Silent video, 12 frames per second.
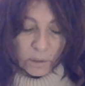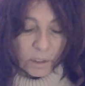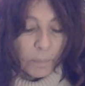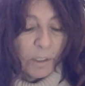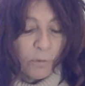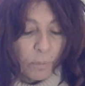
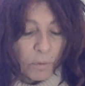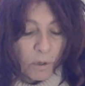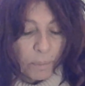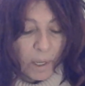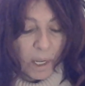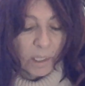somebody from
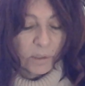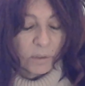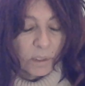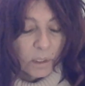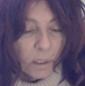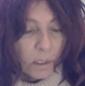your past,
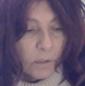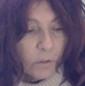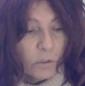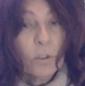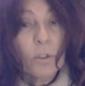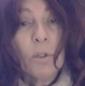
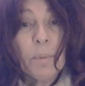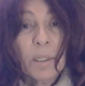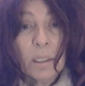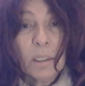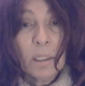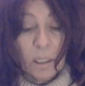there's a new
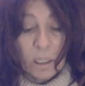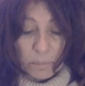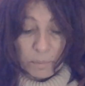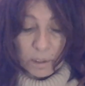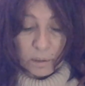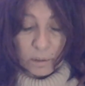beginning
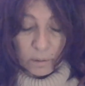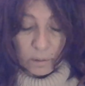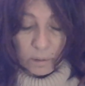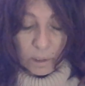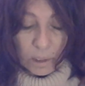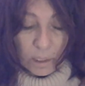coming.
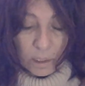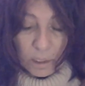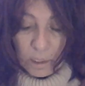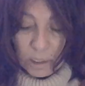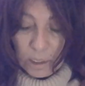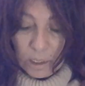
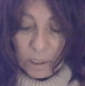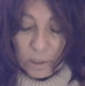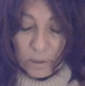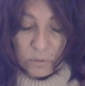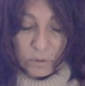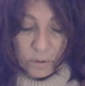
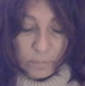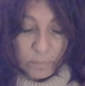And